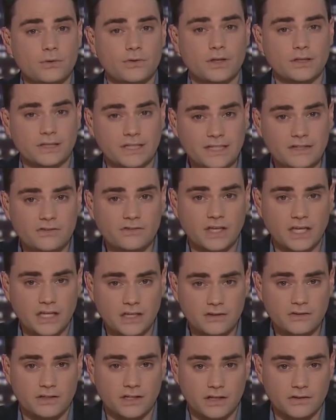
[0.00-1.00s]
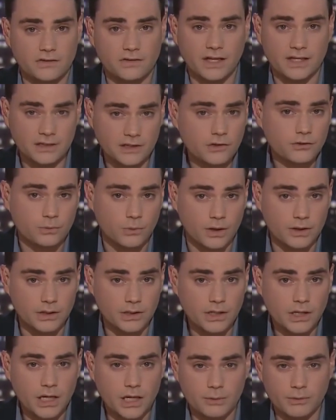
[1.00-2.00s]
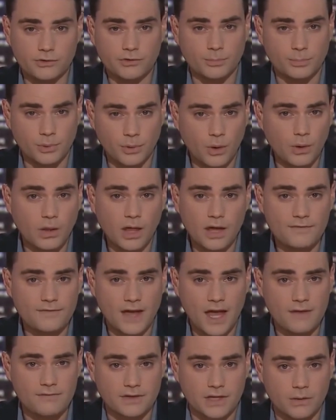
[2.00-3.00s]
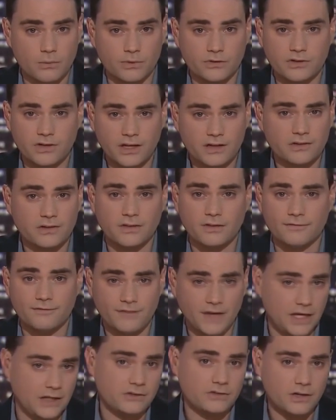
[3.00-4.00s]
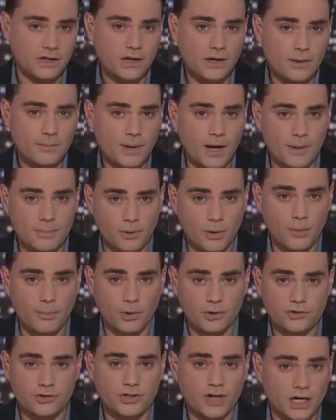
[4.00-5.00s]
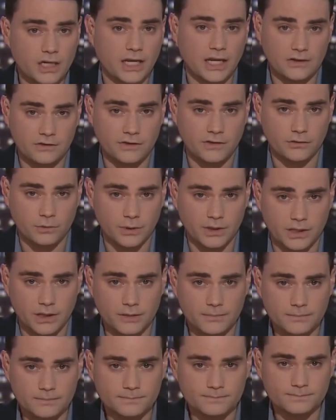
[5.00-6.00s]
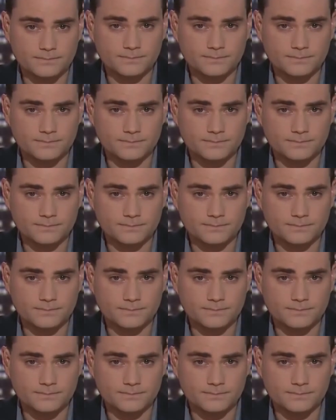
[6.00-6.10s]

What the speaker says: view that leads to incidents like this one, in which a pro-life advocate was kicked in the face by a pro-abortion nutcase this week.